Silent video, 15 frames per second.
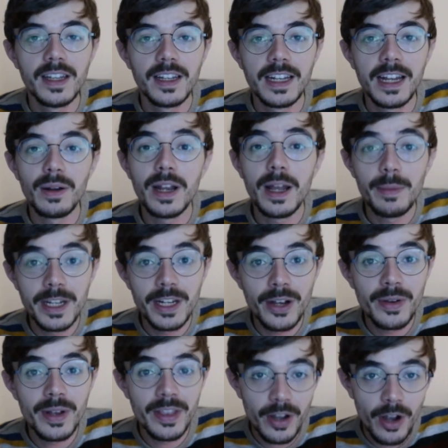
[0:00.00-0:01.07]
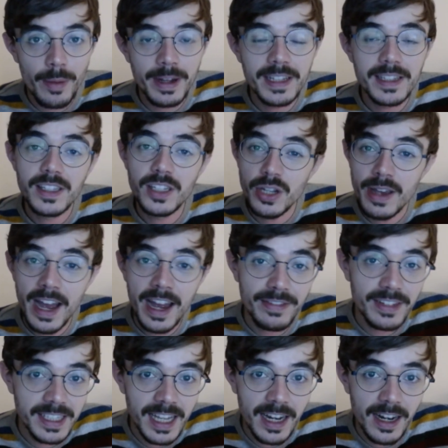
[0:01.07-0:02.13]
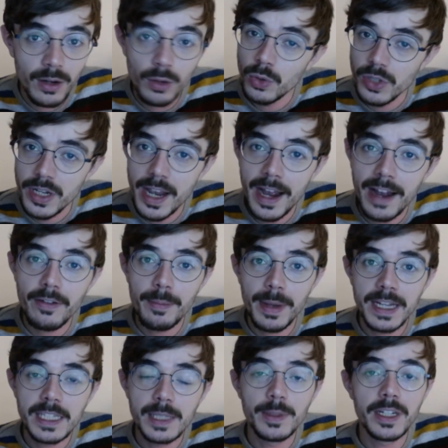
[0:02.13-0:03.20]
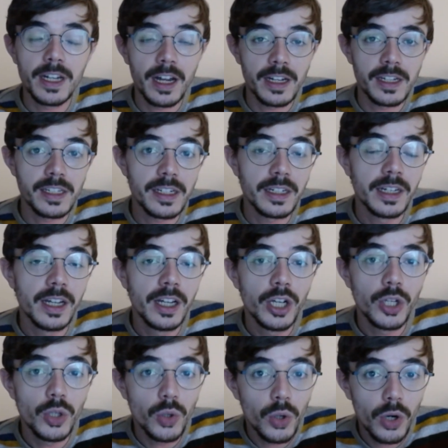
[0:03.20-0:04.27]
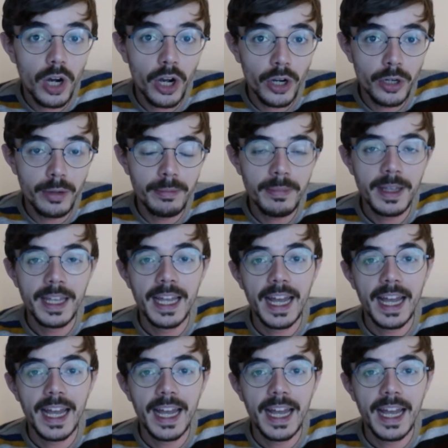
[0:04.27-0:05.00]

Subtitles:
Now let me know in the comments, do you have a cellar or do you have a basement under your home?